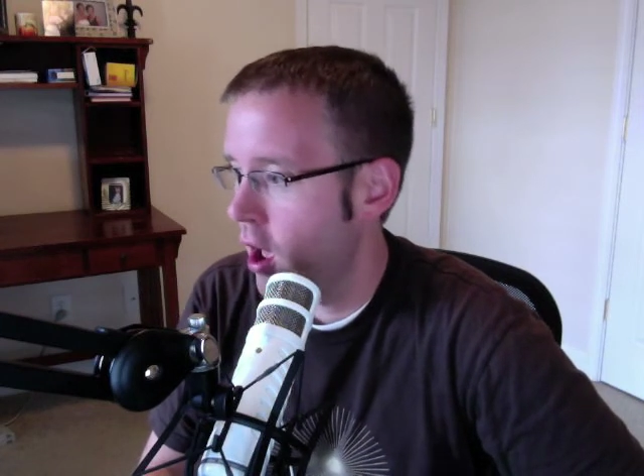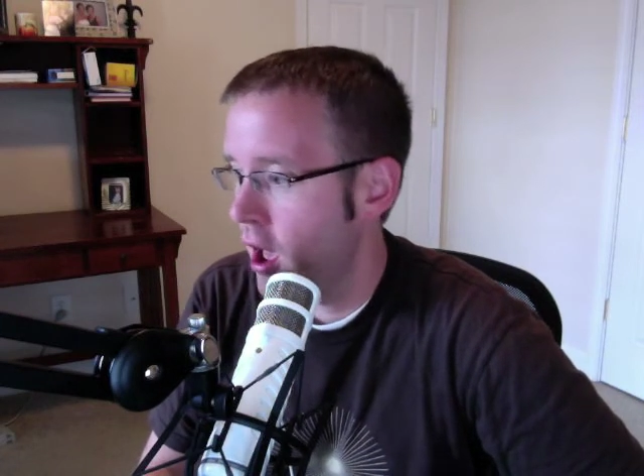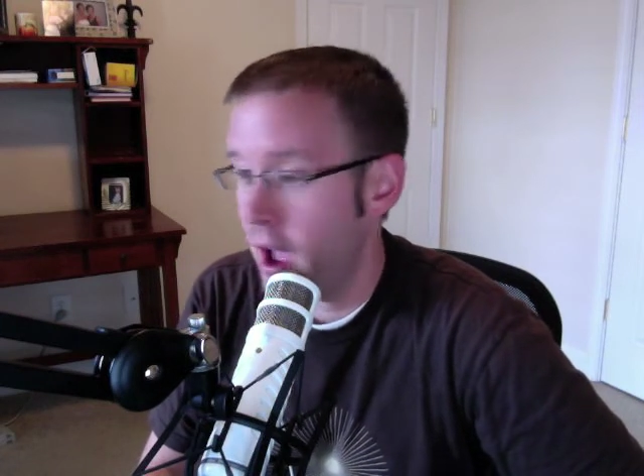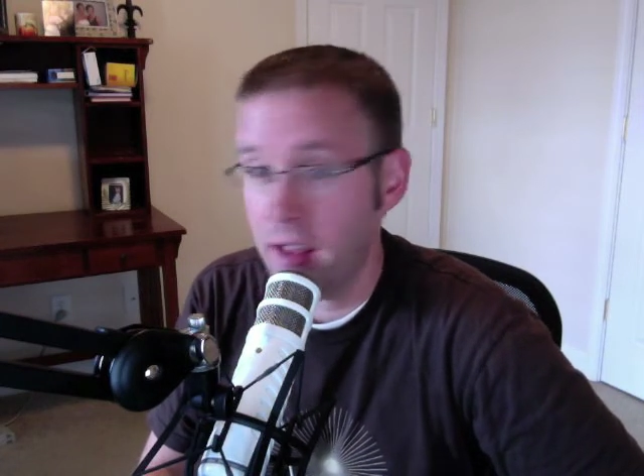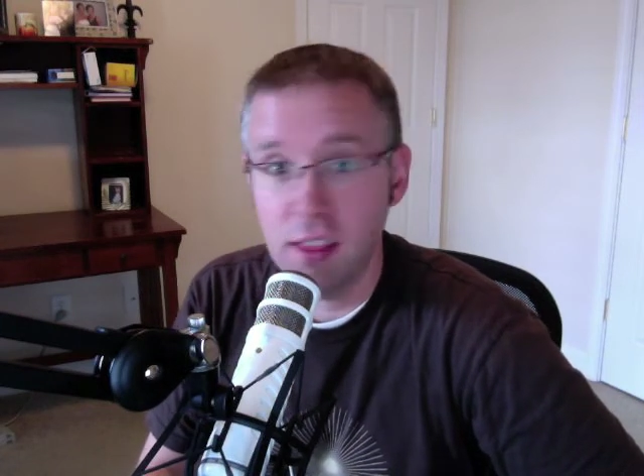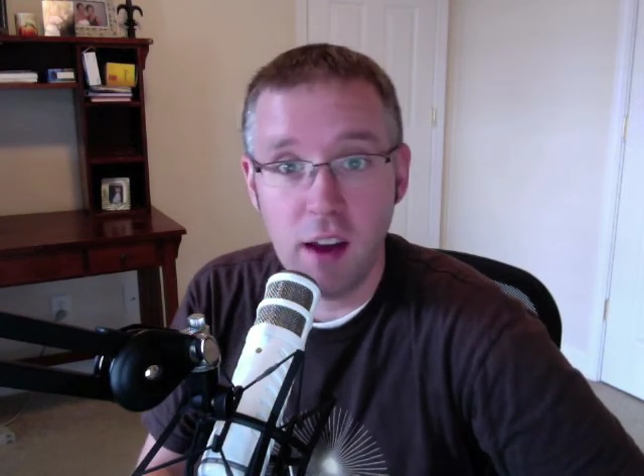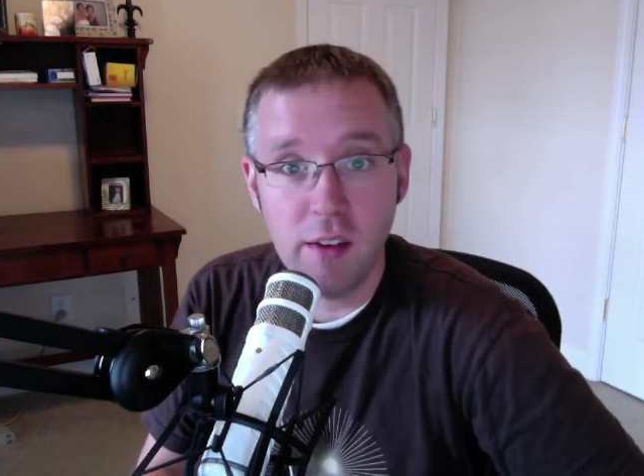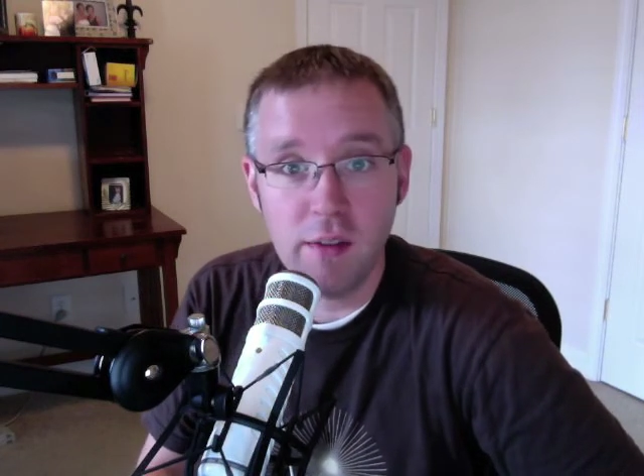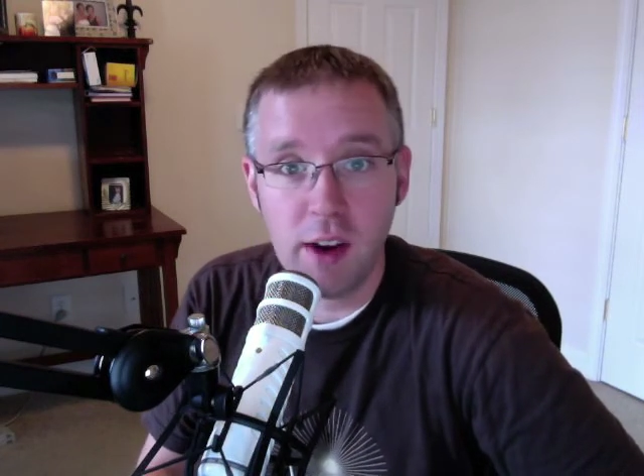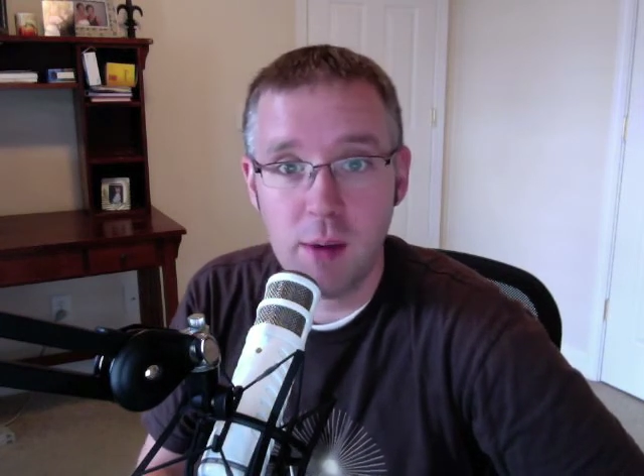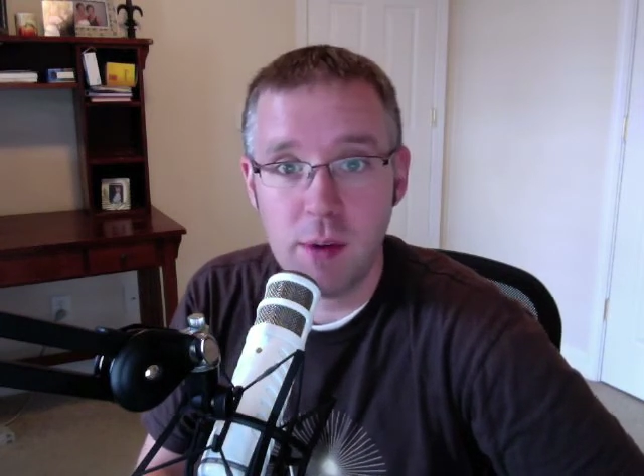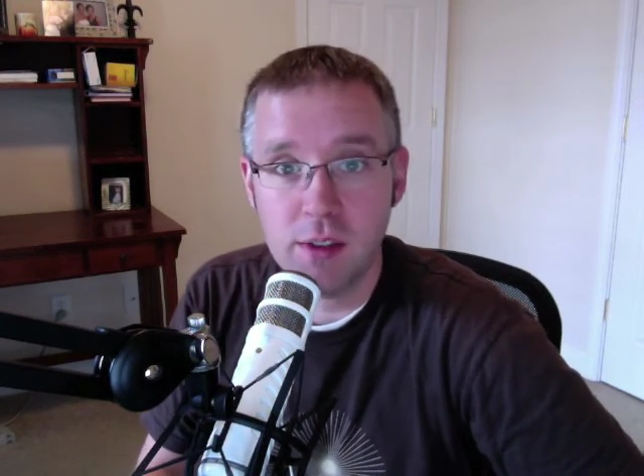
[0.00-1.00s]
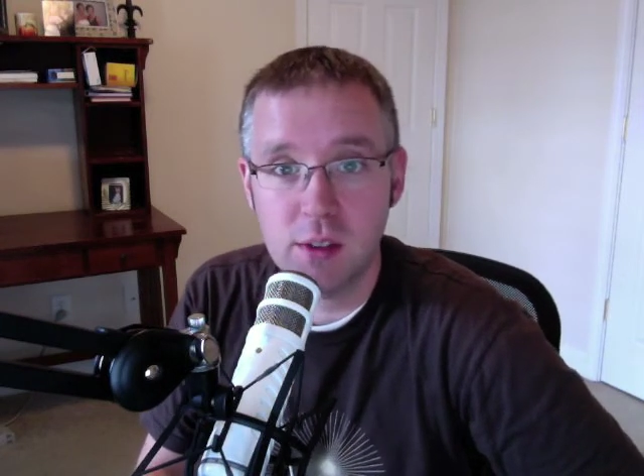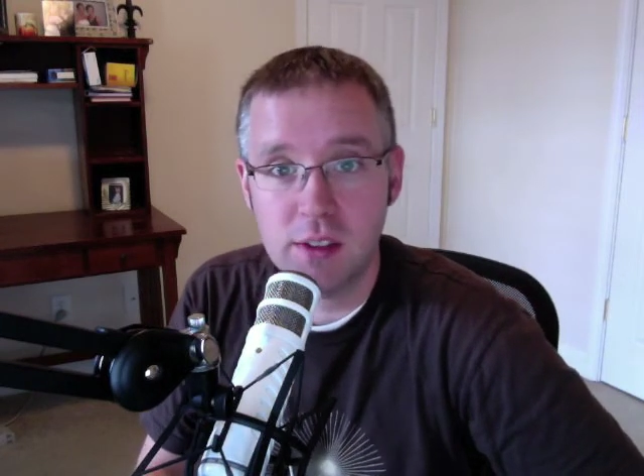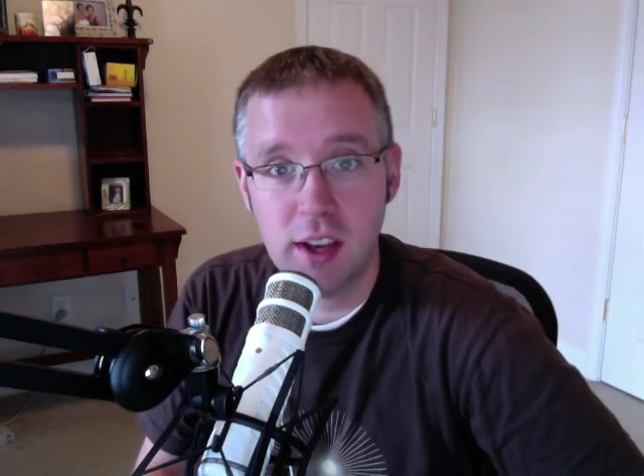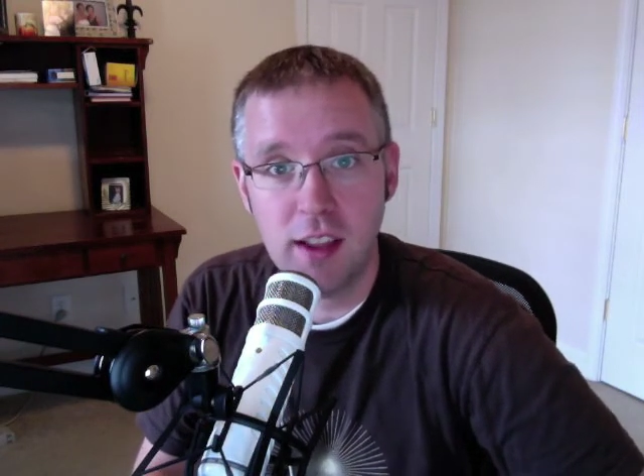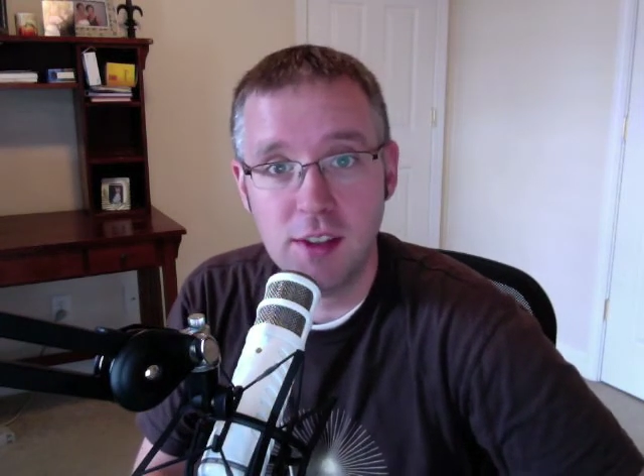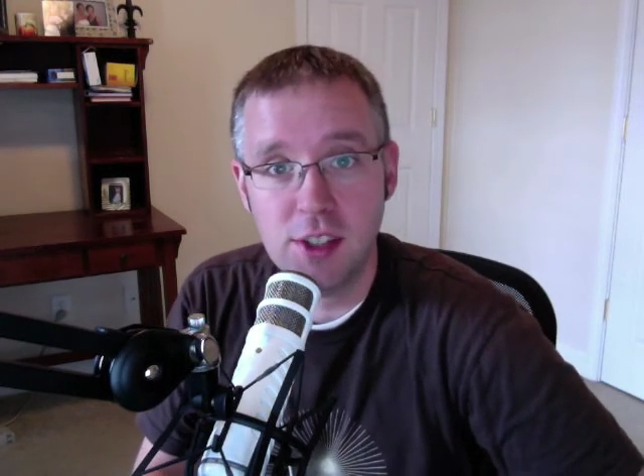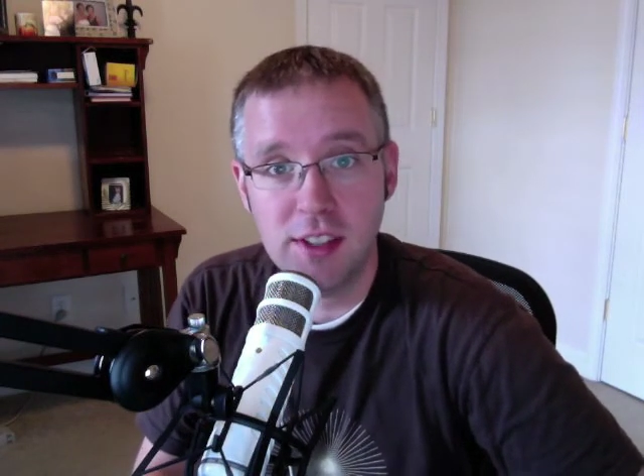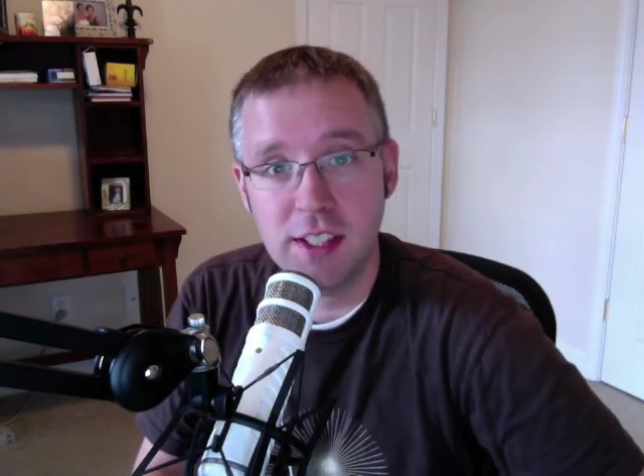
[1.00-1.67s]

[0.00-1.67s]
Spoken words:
I love environmental sociology.